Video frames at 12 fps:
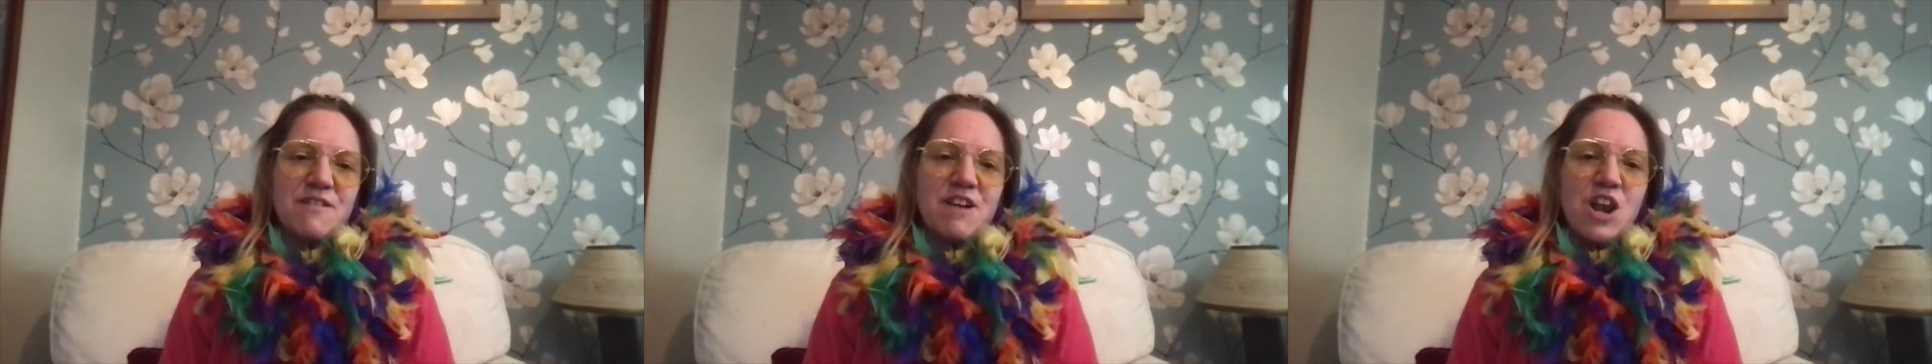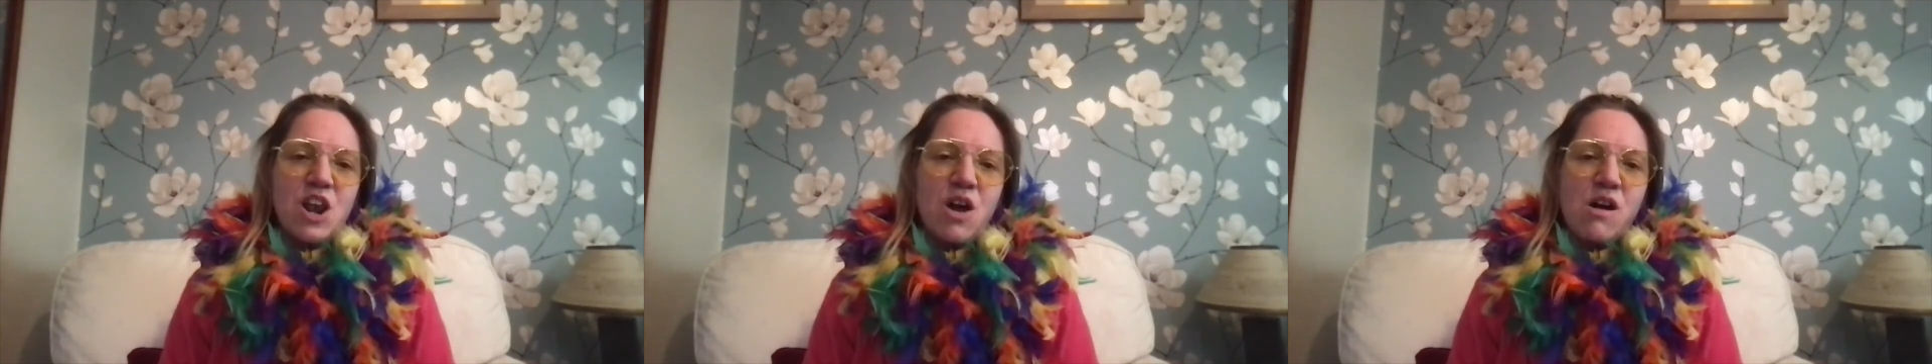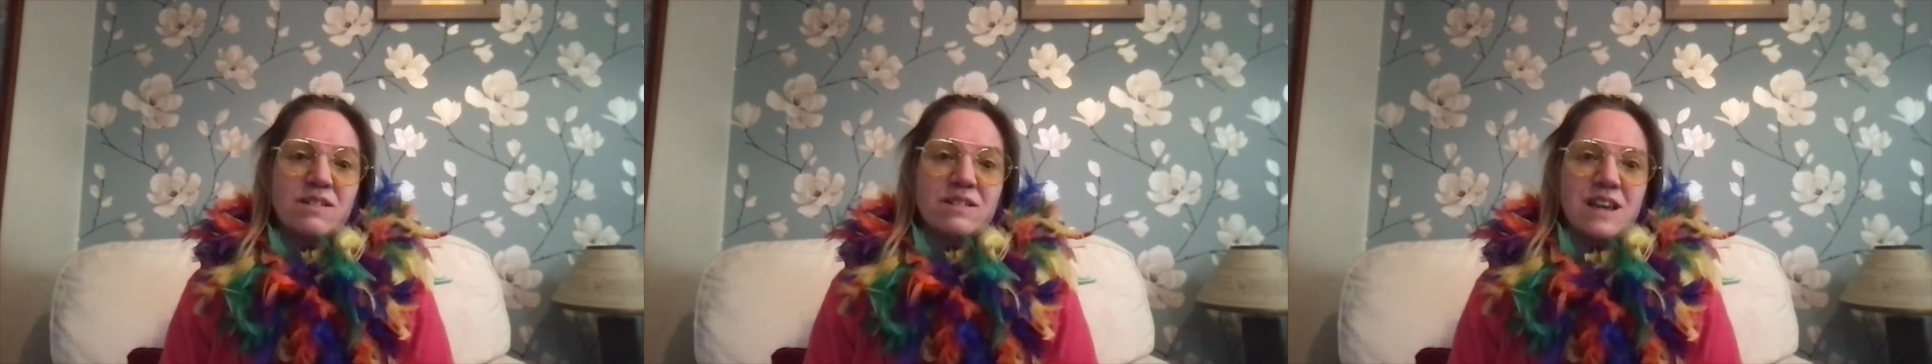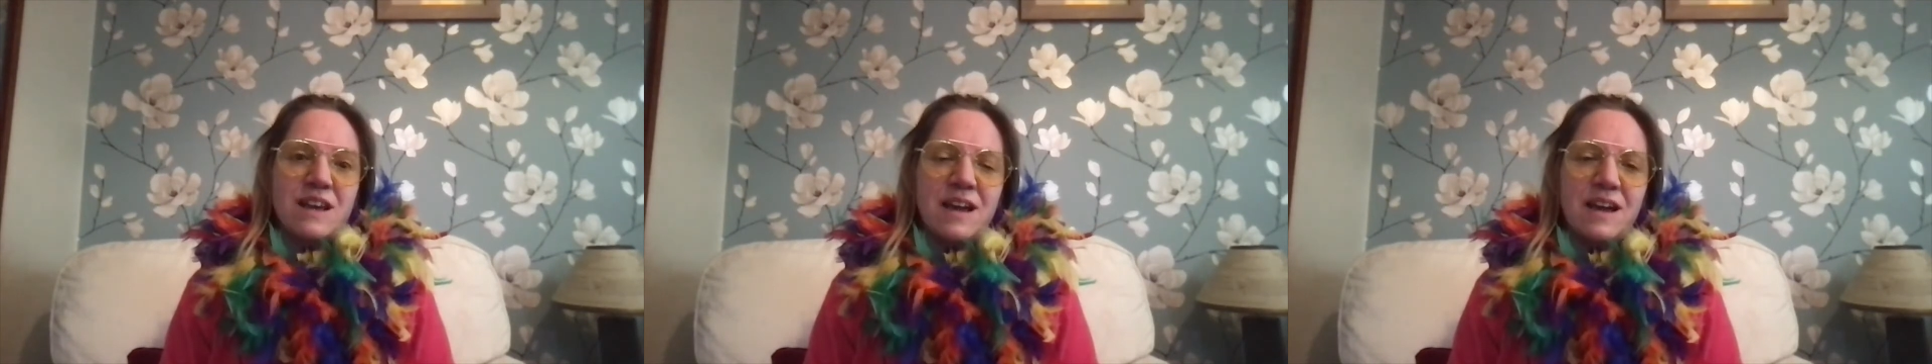a long
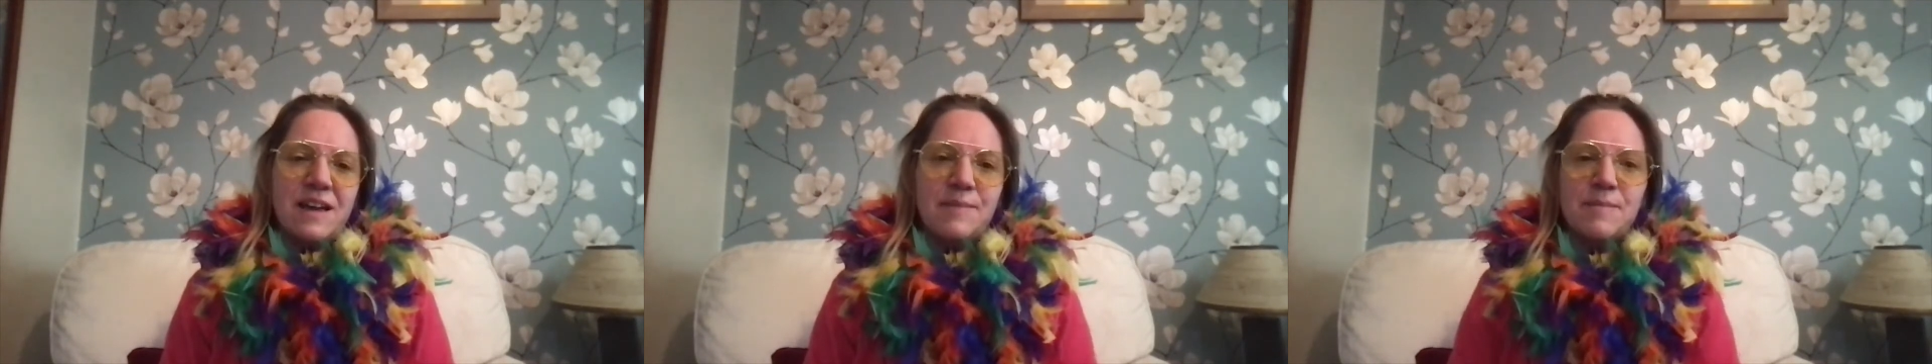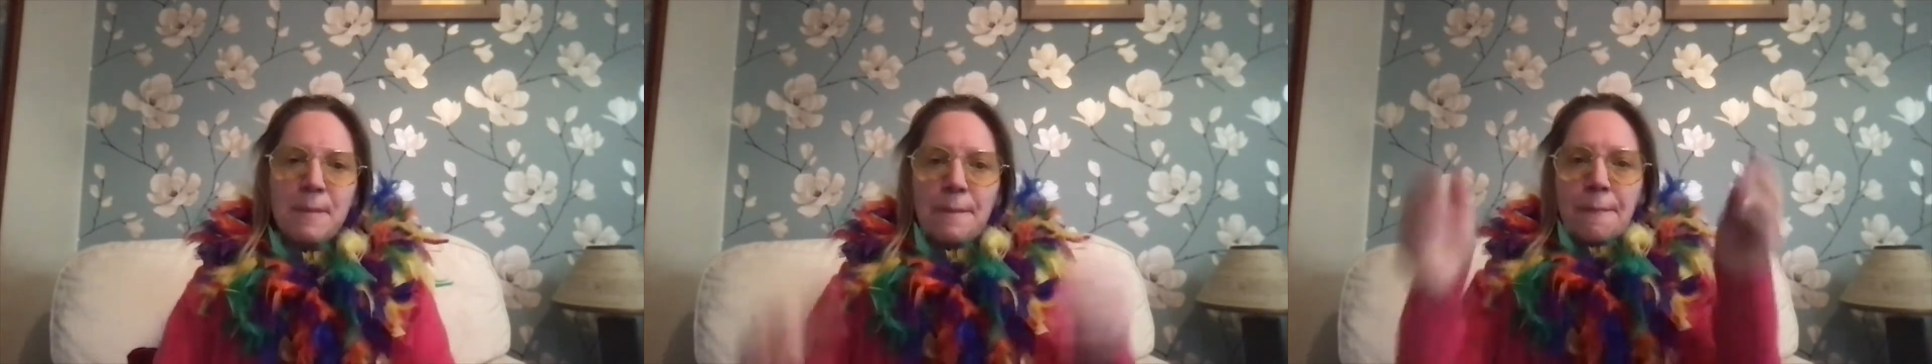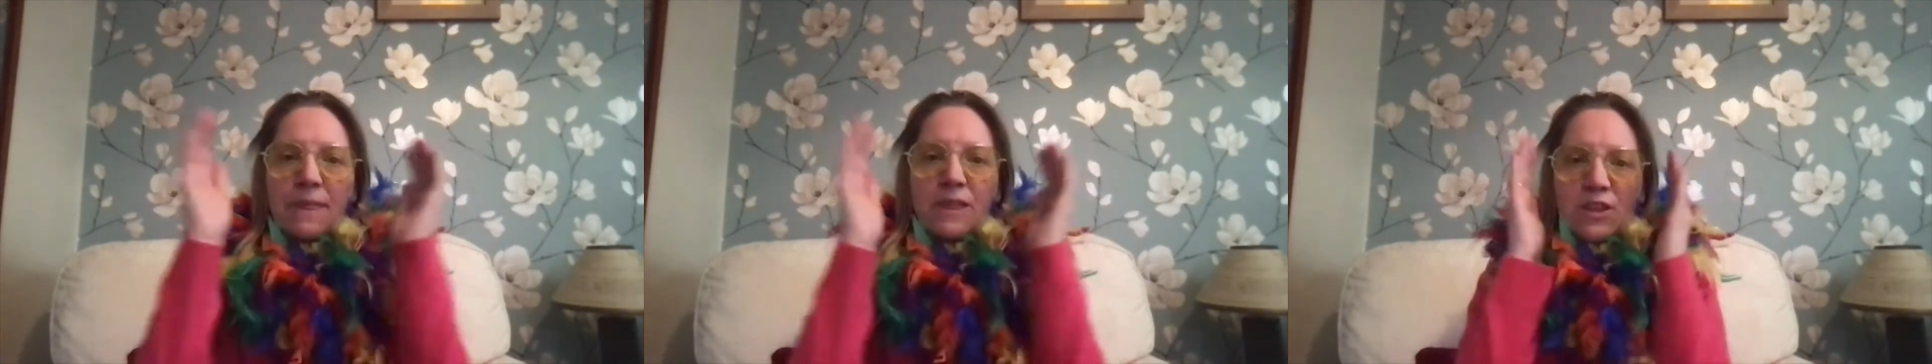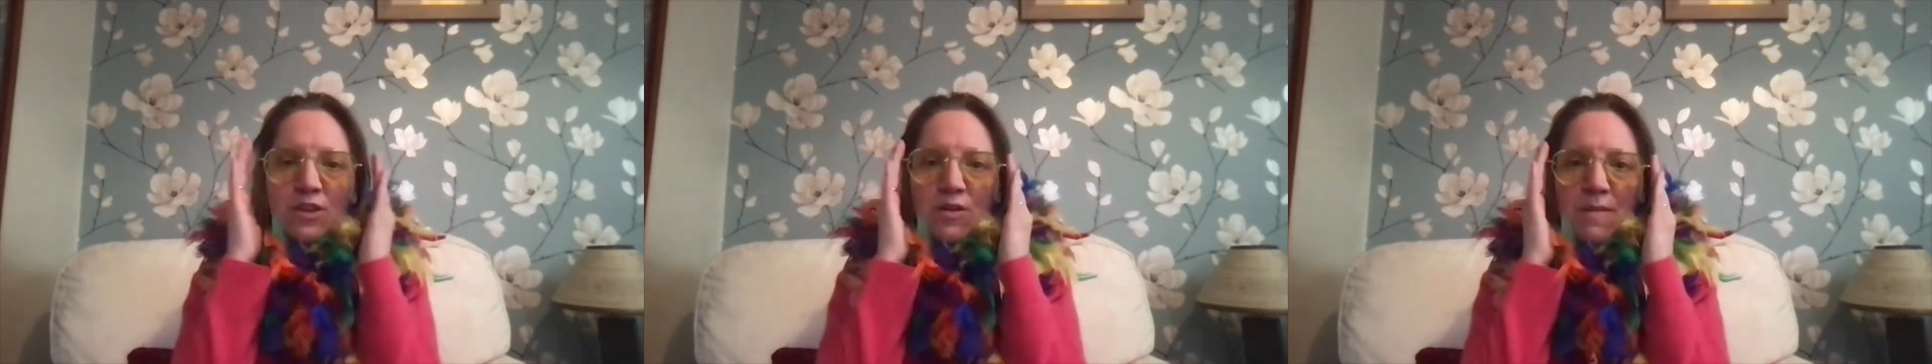time, you